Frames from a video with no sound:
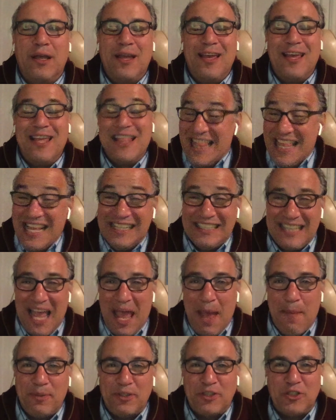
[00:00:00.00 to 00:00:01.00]
This
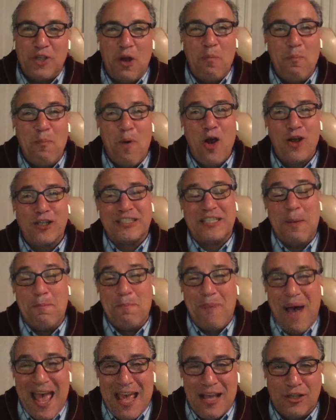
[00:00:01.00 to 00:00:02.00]
episode marks a
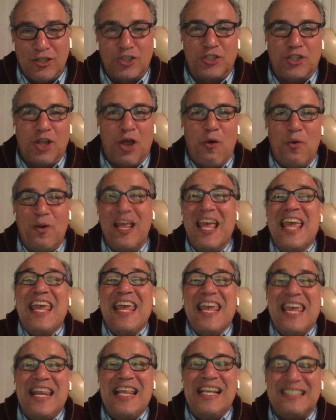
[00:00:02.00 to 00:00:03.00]
milestone.
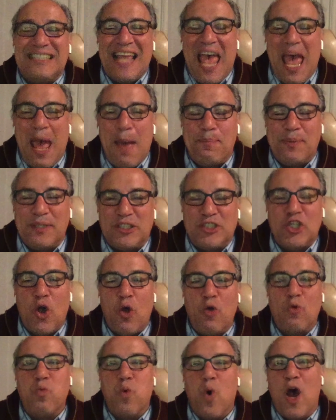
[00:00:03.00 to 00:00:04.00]
It is
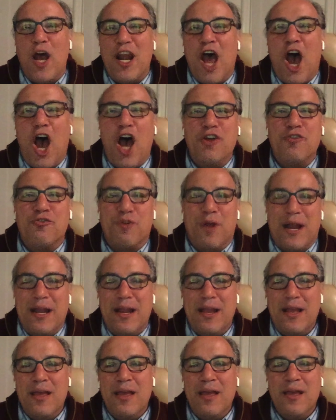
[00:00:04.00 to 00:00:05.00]
episode 100.
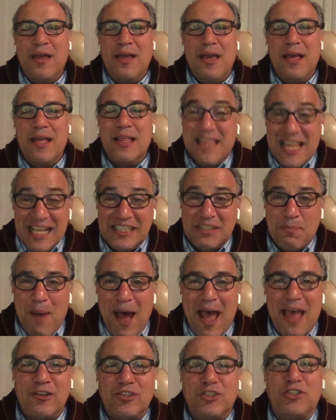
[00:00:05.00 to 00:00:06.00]
This
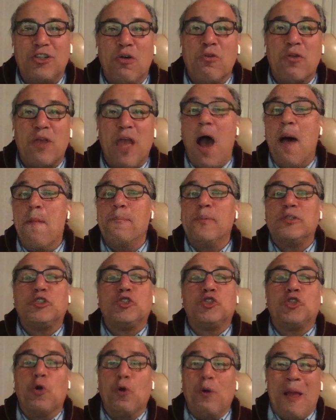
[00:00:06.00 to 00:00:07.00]
milestone comes
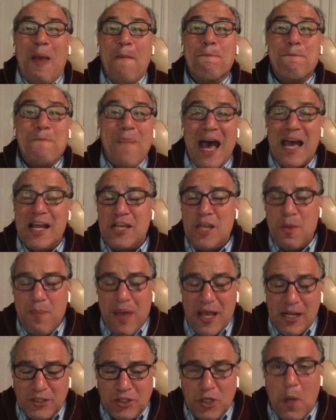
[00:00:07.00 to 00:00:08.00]
during a
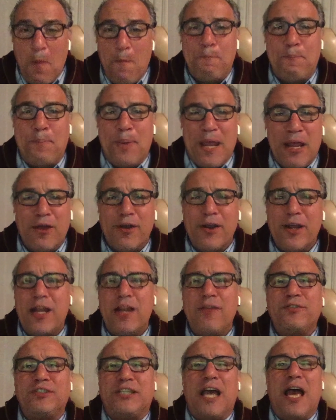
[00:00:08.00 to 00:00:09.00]
monumental period
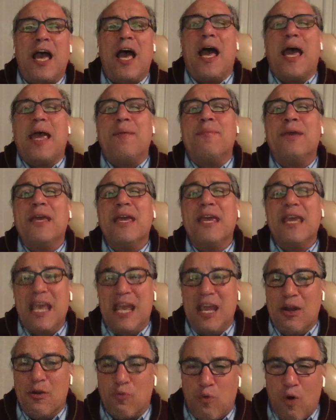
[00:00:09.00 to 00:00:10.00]
of time
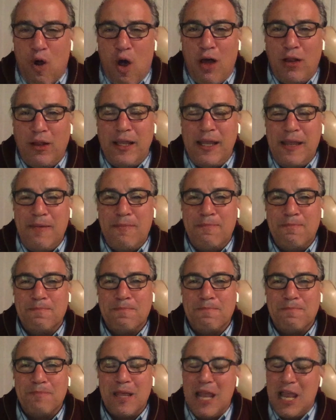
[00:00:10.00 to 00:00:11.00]
in Raleigh,
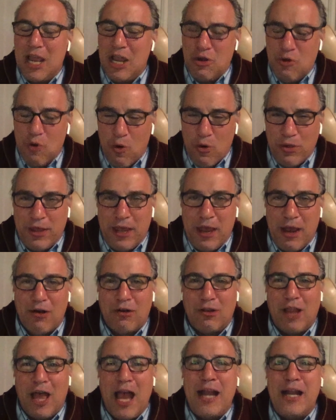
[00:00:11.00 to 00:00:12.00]
in North
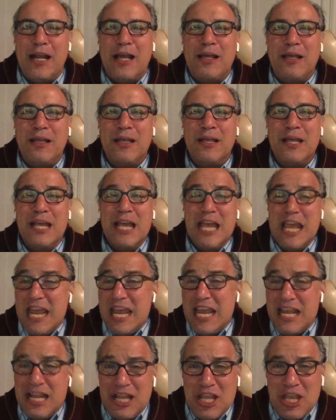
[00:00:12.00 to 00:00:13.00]
Carolina,
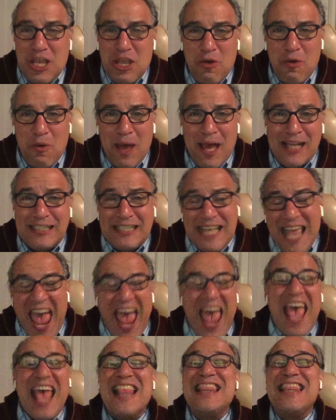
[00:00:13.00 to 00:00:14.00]
in the U.S.,
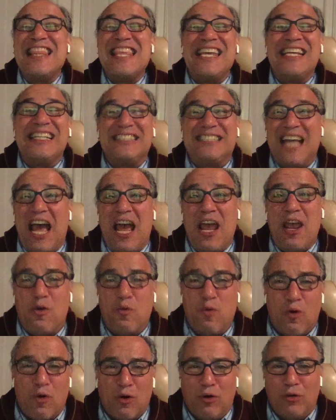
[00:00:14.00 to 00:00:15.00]
and the entire
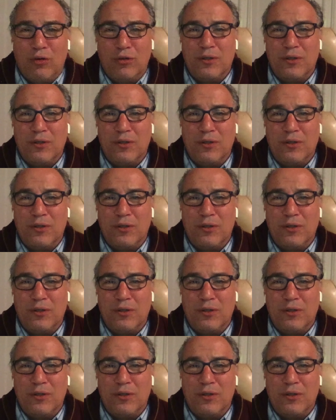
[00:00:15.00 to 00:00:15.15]
world.